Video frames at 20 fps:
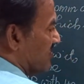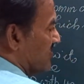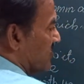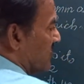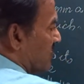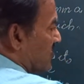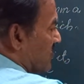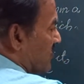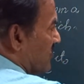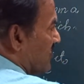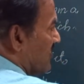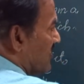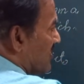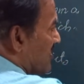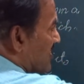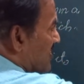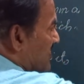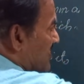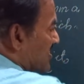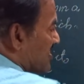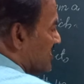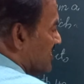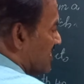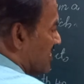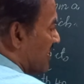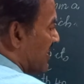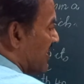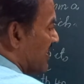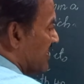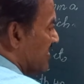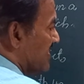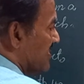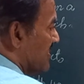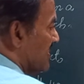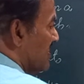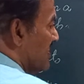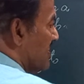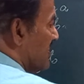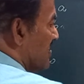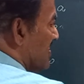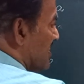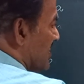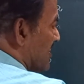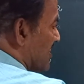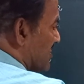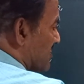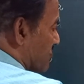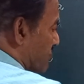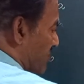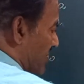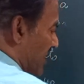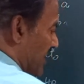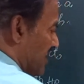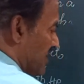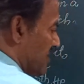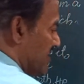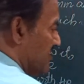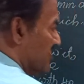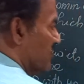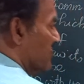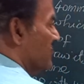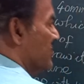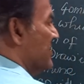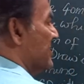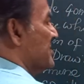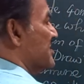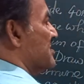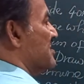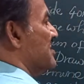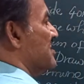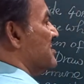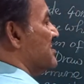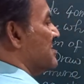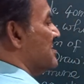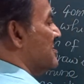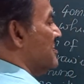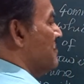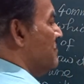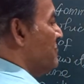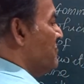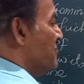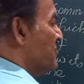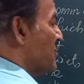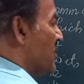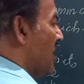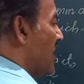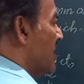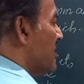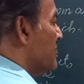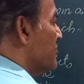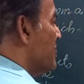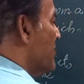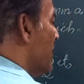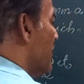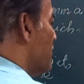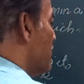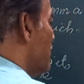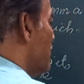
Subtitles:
So this line is parallel to SS and we have